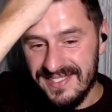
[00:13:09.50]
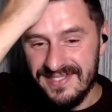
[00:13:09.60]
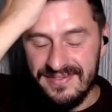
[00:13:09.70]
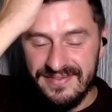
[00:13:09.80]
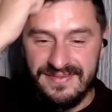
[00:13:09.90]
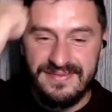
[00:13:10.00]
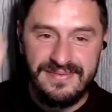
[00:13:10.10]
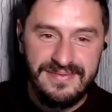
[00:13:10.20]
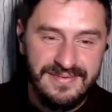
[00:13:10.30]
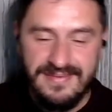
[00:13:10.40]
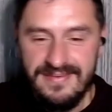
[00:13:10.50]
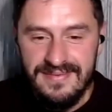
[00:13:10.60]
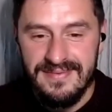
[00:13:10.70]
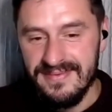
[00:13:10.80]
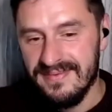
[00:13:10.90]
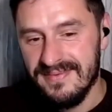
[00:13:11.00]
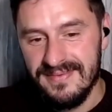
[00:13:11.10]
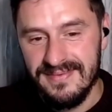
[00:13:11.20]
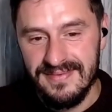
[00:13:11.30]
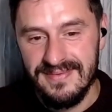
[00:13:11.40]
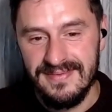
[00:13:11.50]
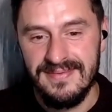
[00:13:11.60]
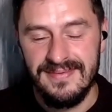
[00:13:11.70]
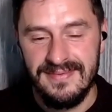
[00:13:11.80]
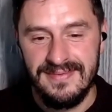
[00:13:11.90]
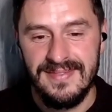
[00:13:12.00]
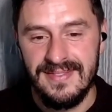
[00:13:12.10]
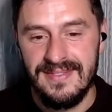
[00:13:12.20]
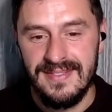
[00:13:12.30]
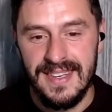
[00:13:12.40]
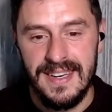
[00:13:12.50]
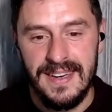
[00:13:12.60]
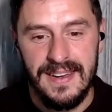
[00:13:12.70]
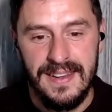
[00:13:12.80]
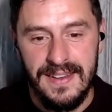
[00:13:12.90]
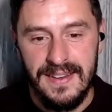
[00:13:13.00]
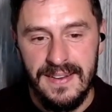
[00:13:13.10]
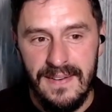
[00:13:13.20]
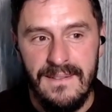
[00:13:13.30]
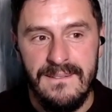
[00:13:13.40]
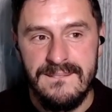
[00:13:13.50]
The person shown says nothing.